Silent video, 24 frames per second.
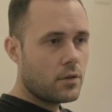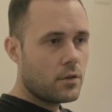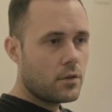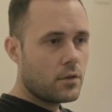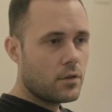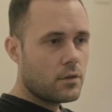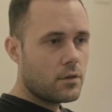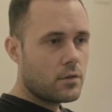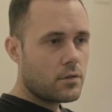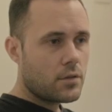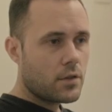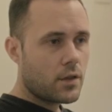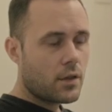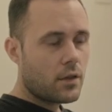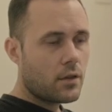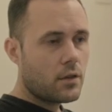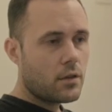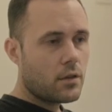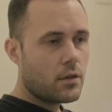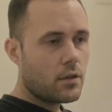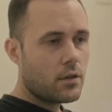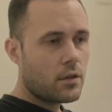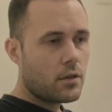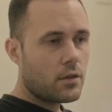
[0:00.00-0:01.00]
Taking a
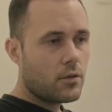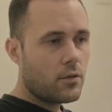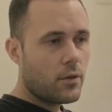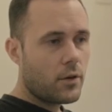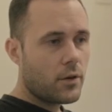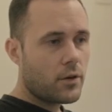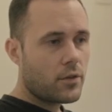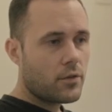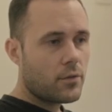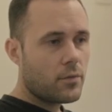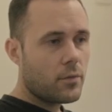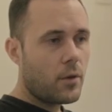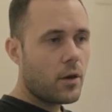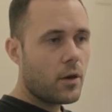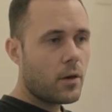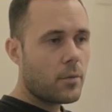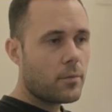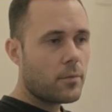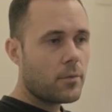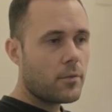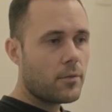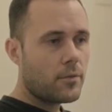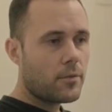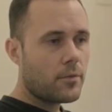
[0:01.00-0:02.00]
look at QuickSwap,
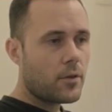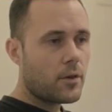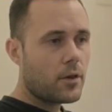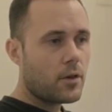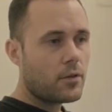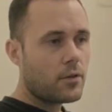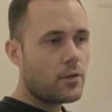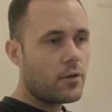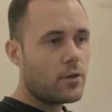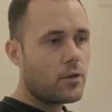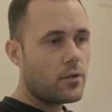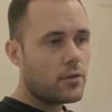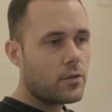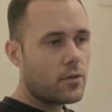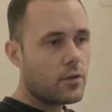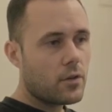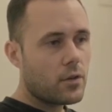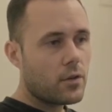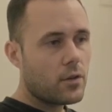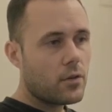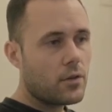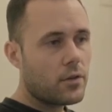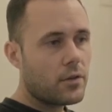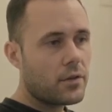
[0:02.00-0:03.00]
we've got a total
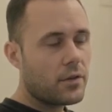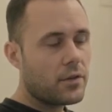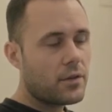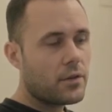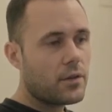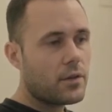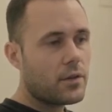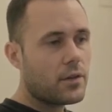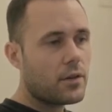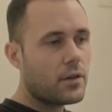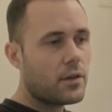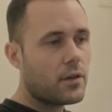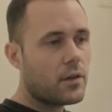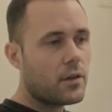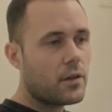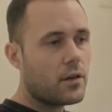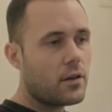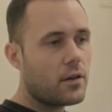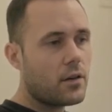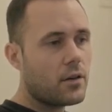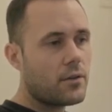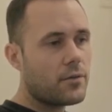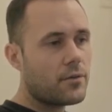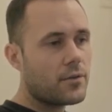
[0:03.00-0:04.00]
liquidity
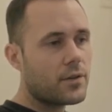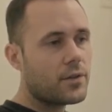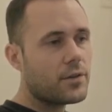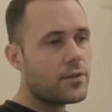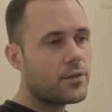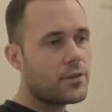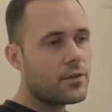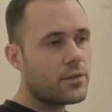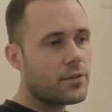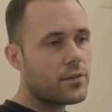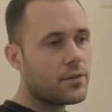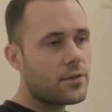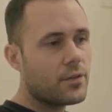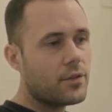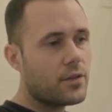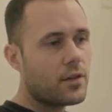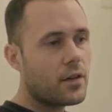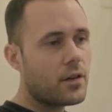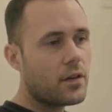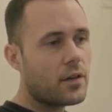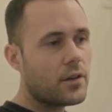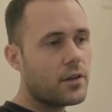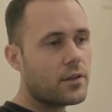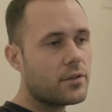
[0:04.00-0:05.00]
of
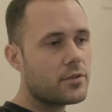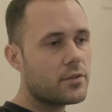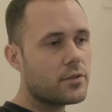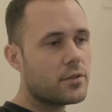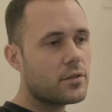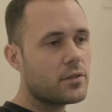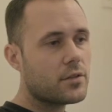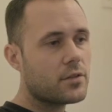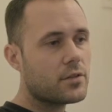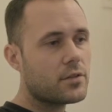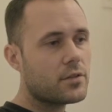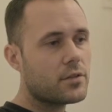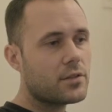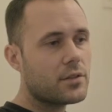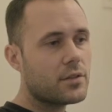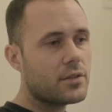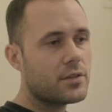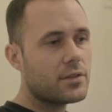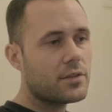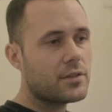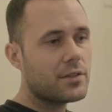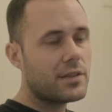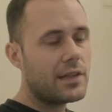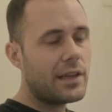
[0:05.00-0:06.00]

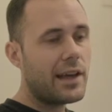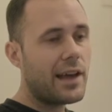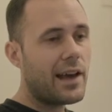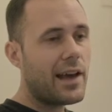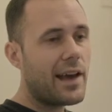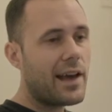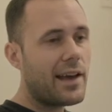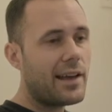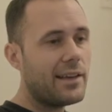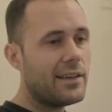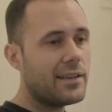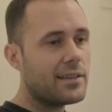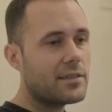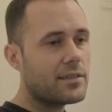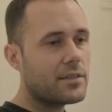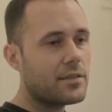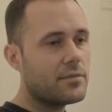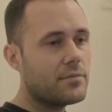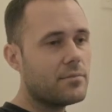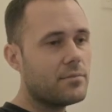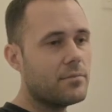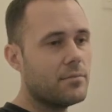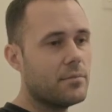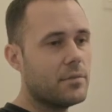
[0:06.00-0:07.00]
968
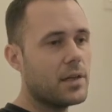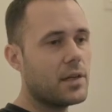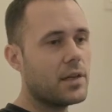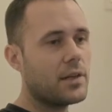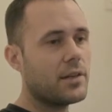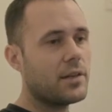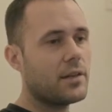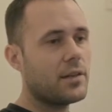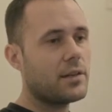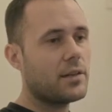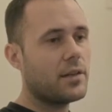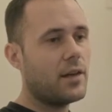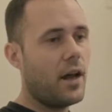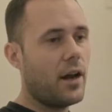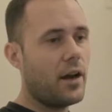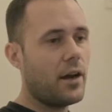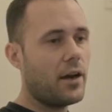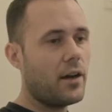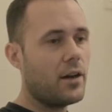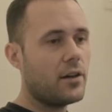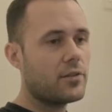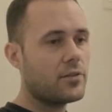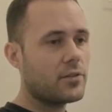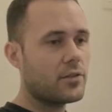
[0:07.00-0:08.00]
million and
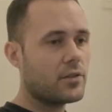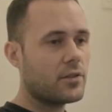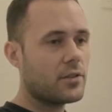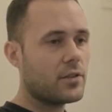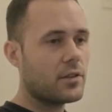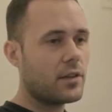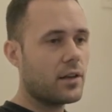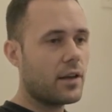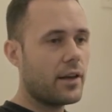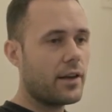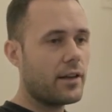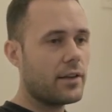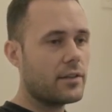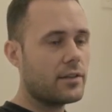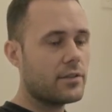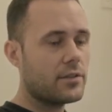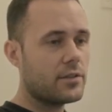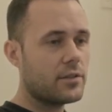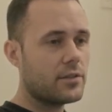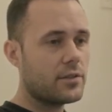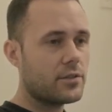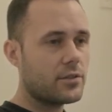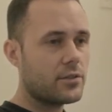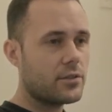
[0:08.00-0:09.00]

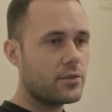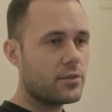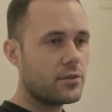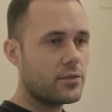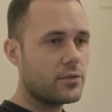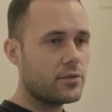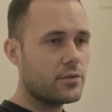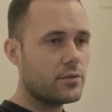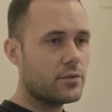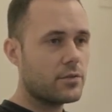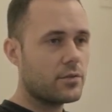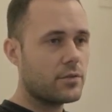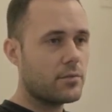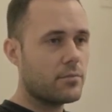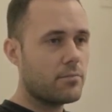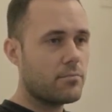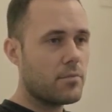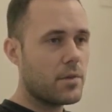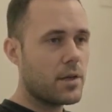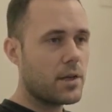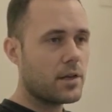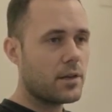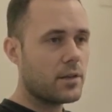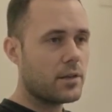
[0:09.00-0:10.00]
182
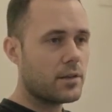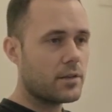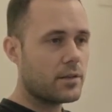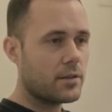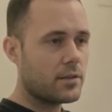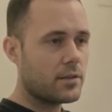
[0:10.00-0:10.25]
million.